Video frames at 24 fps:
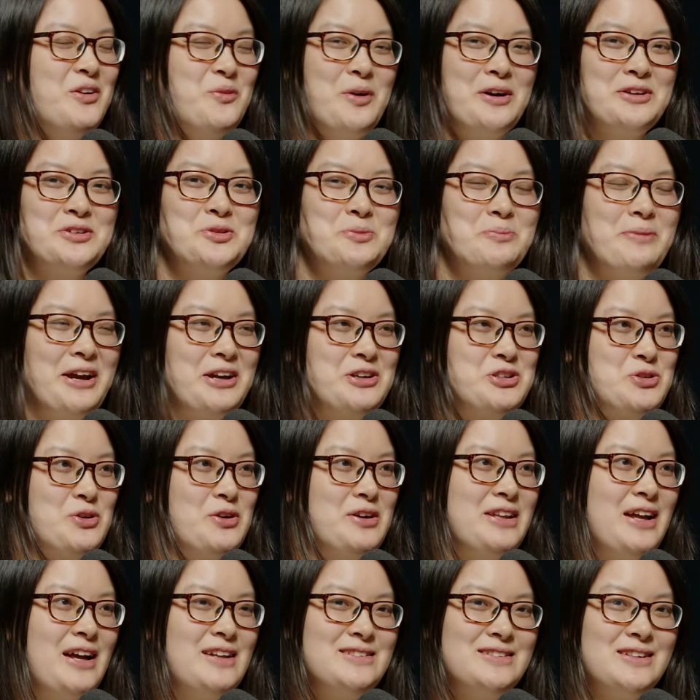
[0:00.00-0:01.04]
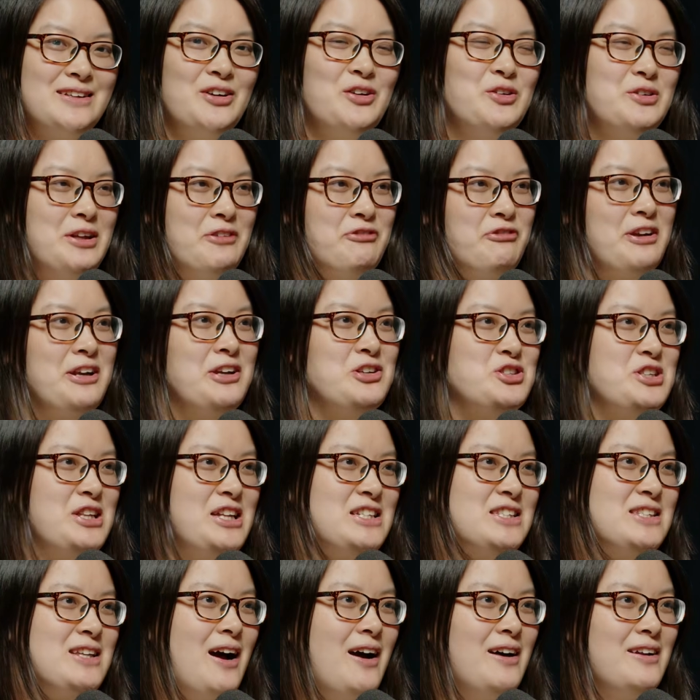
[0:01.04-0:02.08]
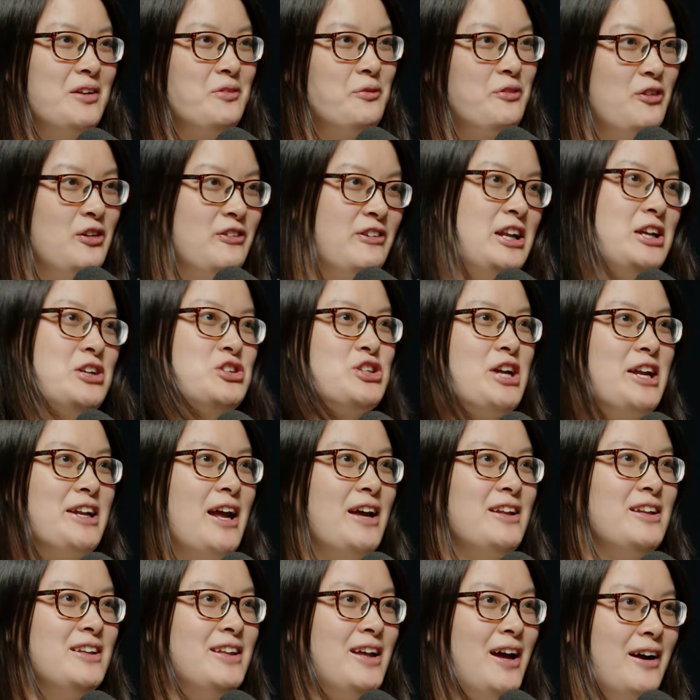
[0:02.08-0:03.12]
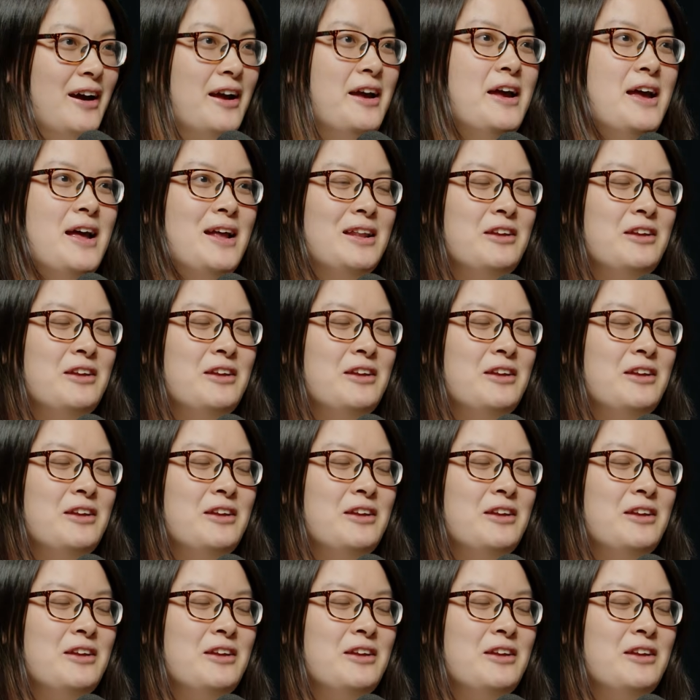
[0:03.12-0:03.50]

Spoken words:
They want to make sure that, they finish this task, finish another task,